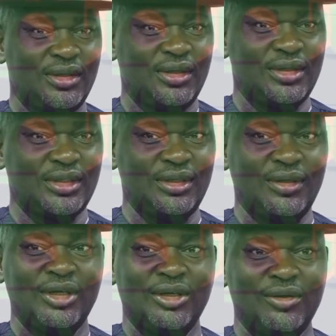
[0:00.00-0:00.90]

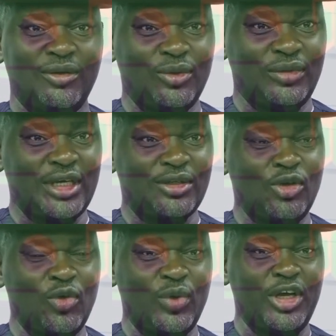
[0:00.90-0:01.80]
There's
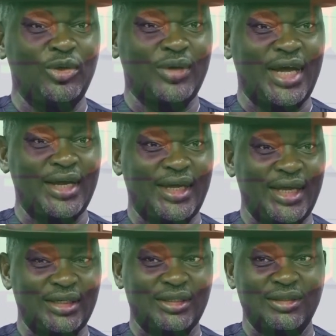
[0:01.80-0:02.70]
no way you can
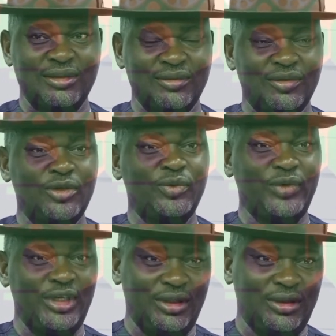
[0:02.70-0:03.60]
get the
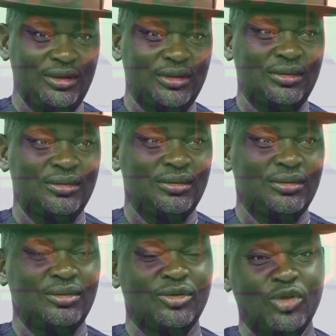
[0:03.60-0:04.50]
real
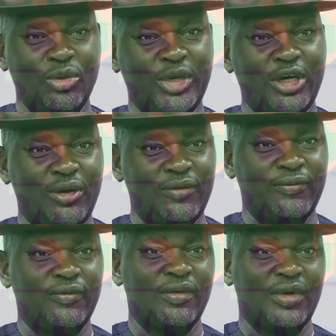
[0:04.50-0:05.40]
number of
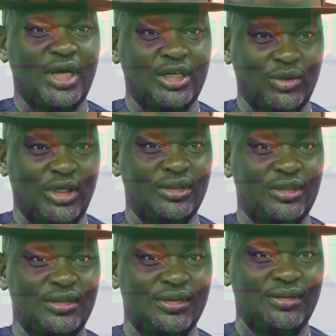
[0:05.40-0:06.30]

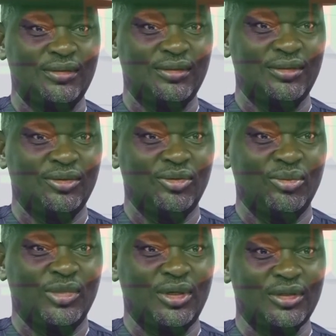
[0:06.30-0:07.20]
casualties.
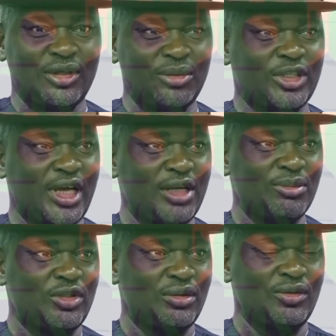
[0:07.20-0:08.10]
Because
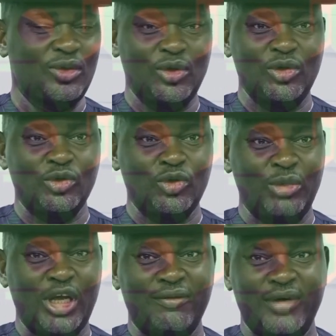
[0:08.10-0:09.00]
sometimes those who may have